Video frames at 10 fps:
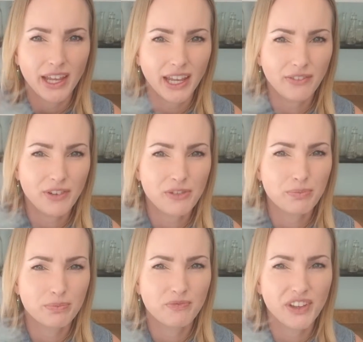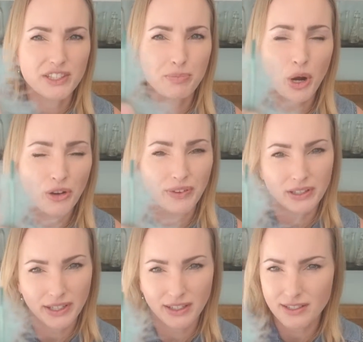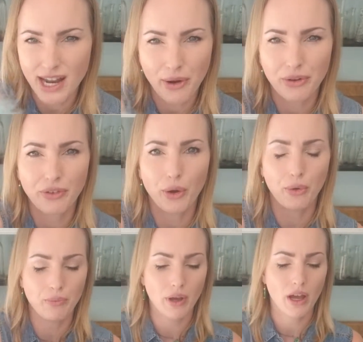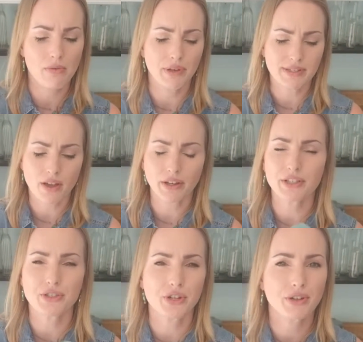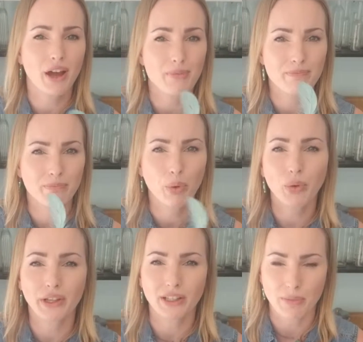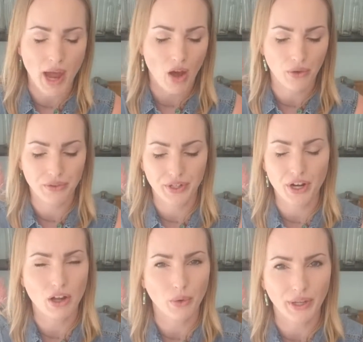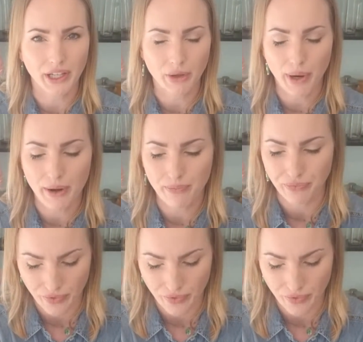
it fits perfectly in the styrofoam, and as long as you're not pulling them out, they're not going anywhere.